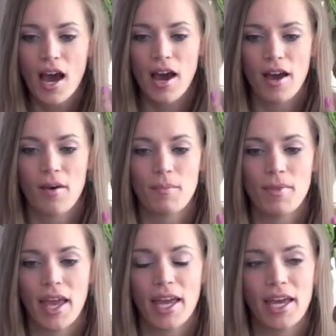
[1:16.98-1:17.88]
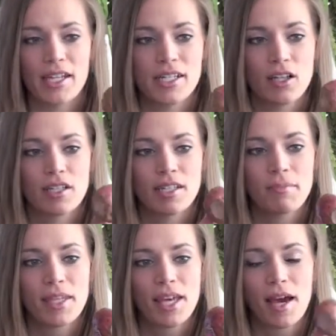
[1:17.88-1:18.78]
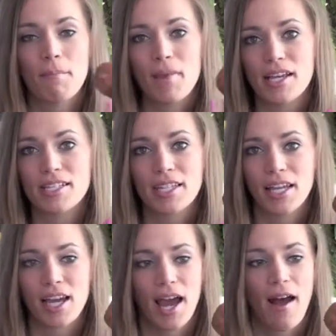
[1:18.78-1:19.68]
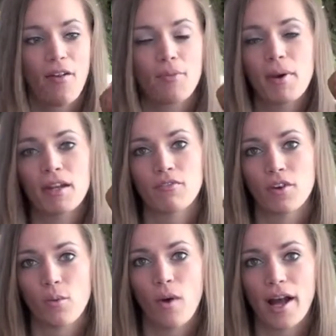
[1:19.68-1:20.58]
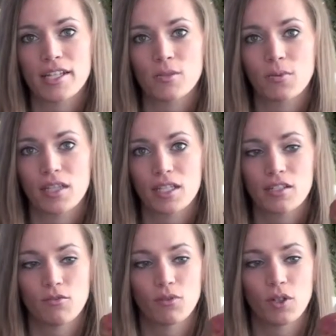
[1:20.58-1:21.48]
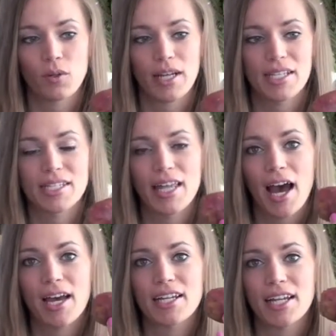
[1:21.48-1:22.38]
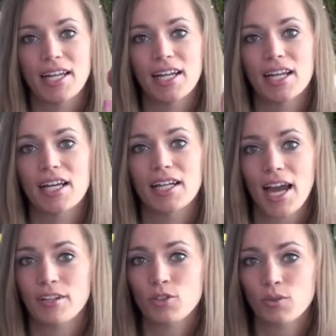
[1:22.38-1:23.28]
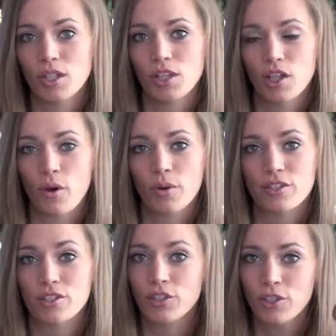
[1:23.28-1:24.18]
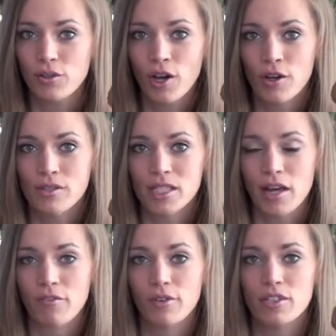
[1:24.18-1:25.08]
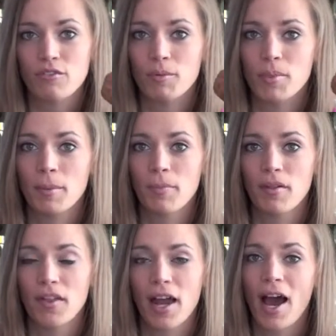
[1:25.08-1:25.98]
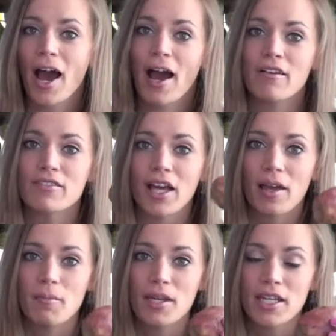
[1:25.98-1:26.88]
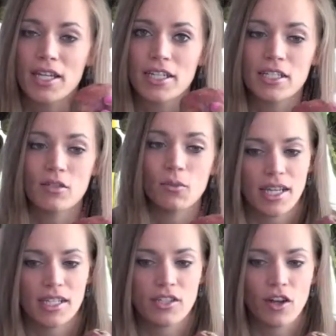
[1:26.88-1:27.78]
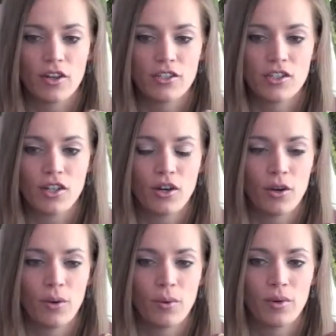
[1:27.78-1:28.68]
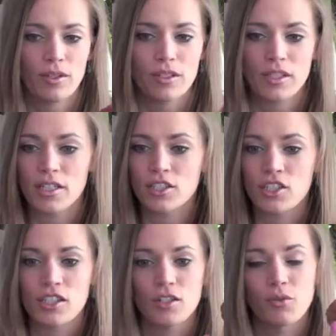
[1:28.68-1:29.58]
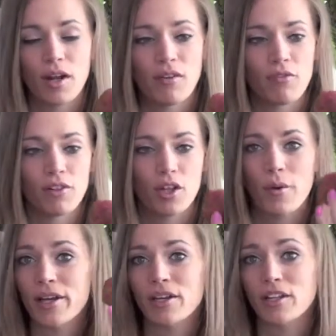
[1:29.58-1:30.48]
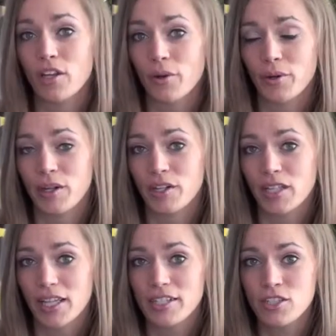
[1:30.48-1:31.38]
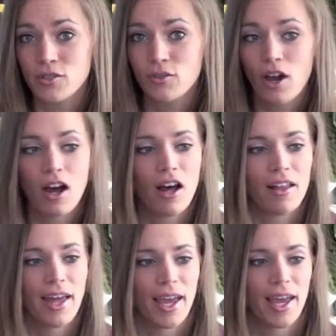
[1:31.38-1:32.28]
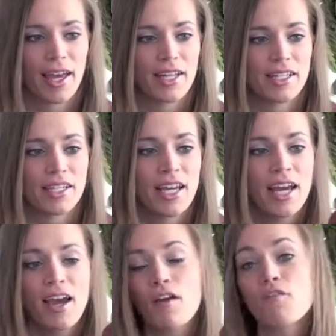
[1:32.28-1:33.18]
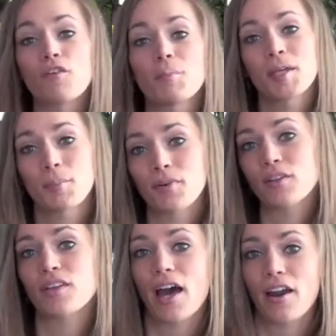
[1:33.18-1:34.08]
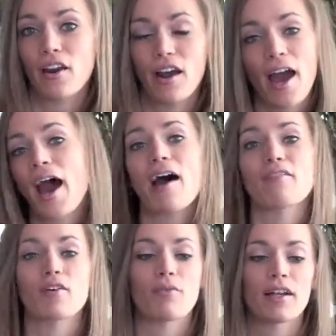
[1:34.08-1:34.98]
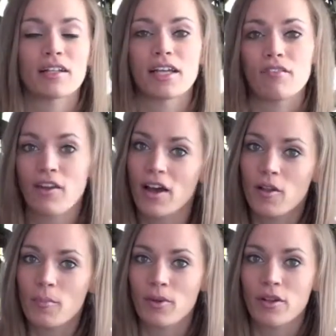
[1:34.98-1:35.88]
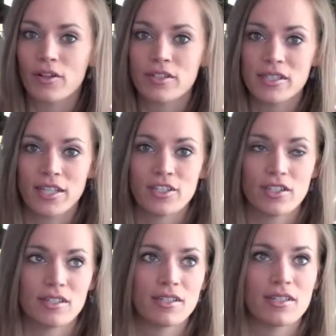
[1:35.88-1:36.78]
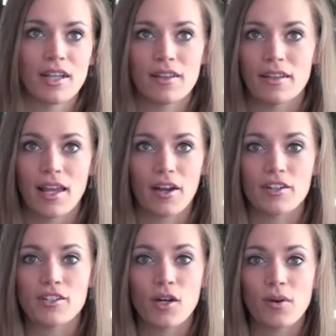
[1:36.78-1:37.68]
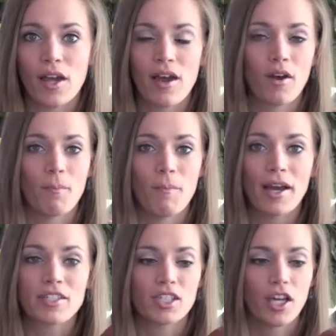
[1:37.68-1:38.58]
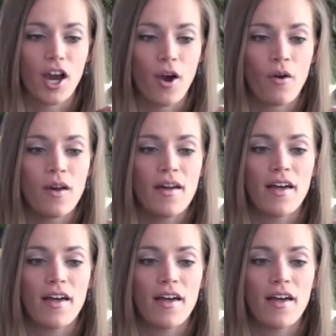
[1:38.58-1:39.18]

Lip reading: And something amazing health benefit wise with this fruit is that it naturally lowers glucose levels for people that have diabetes. It's also just great for lowering cholesterol, and for people that have it readily available, such as in Arizona or Mexico,